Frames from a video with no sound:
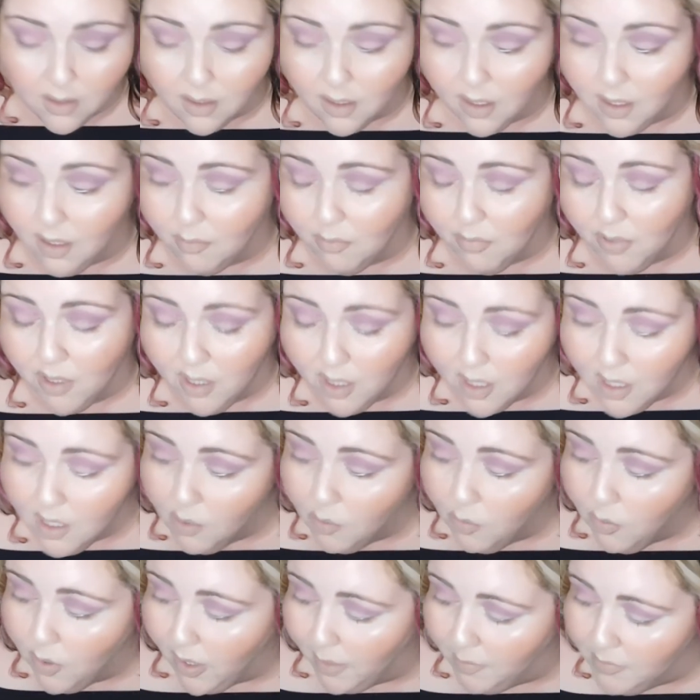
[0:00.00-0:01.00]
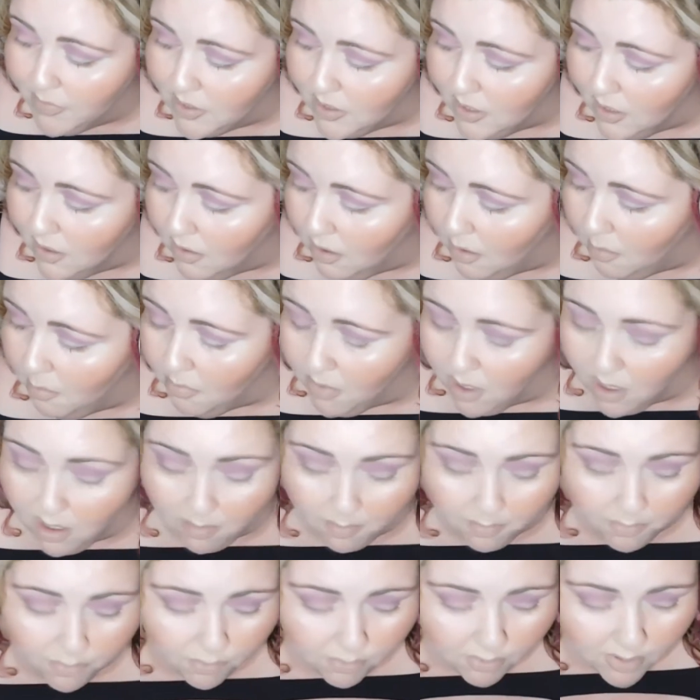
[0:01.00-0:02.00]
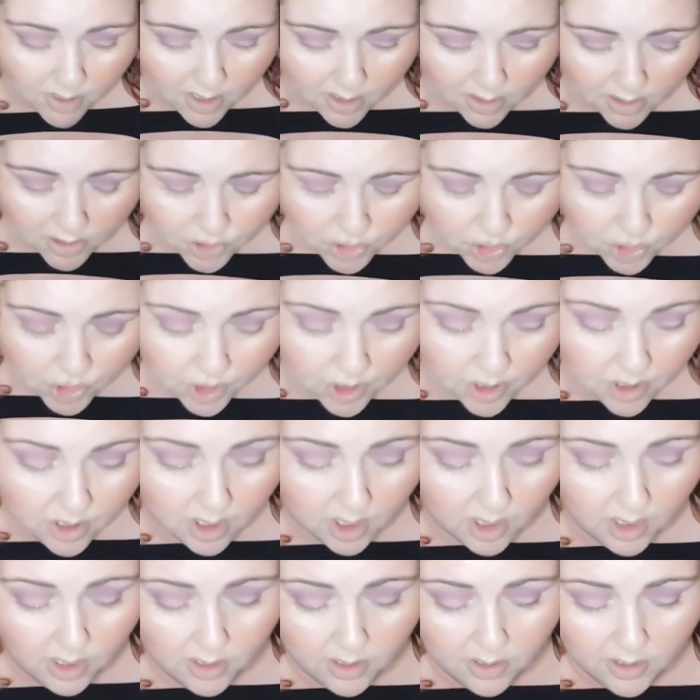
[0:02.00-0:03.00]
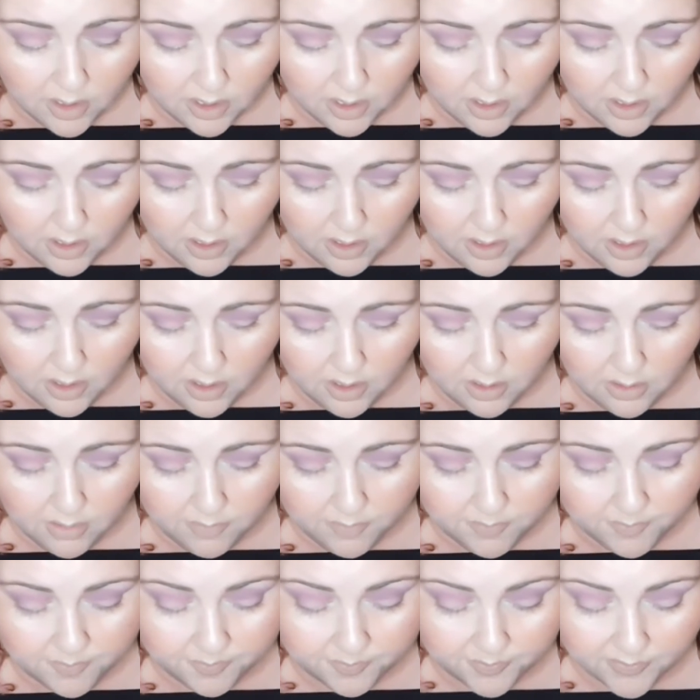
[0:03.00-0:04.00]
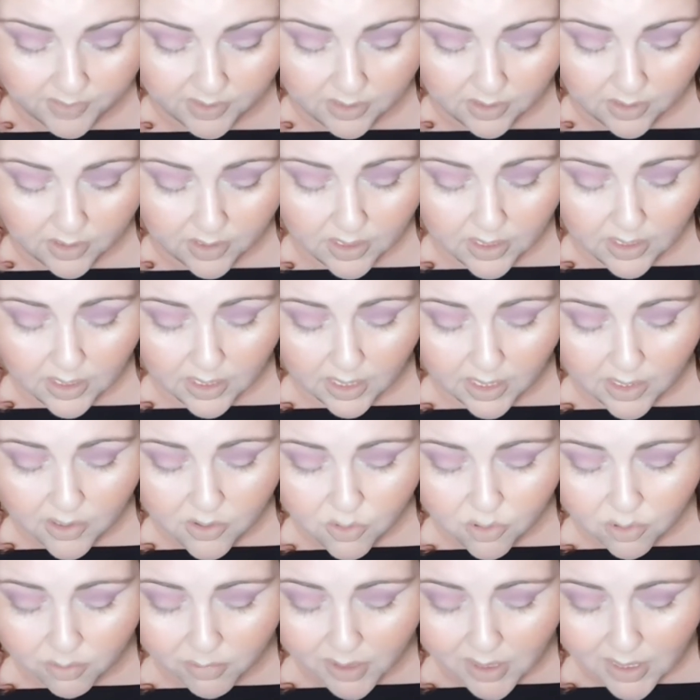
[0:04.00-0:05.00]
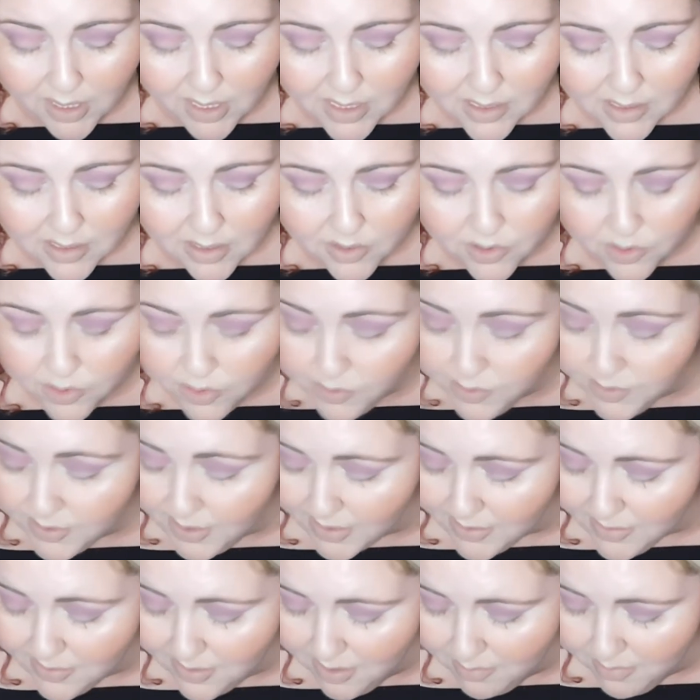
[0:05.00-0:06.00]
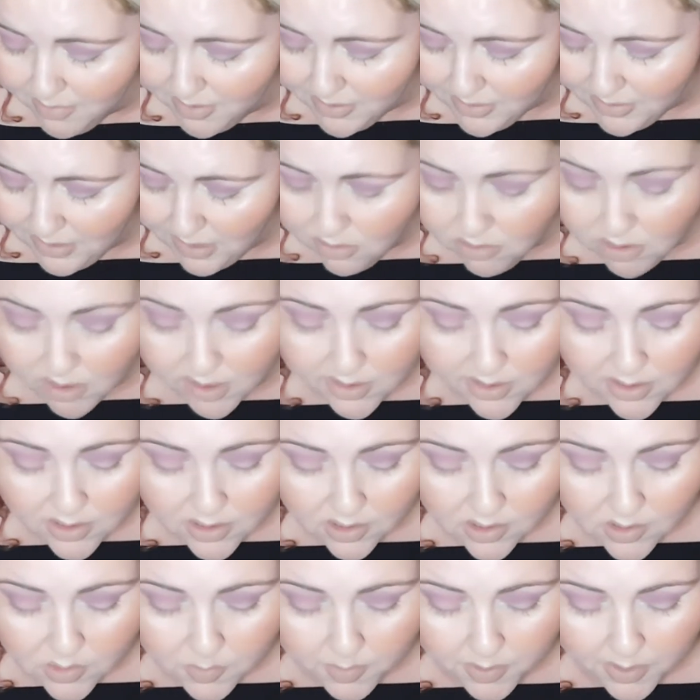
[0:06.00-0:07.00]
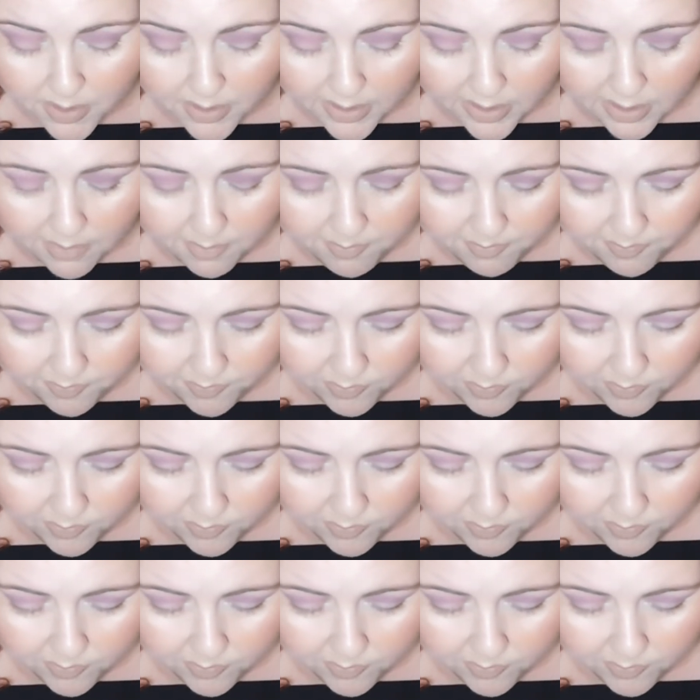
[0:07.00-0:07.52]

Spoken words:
I'm going to wipe down my brush, and then, and normally, guys, I do use that Cinema Secrets spray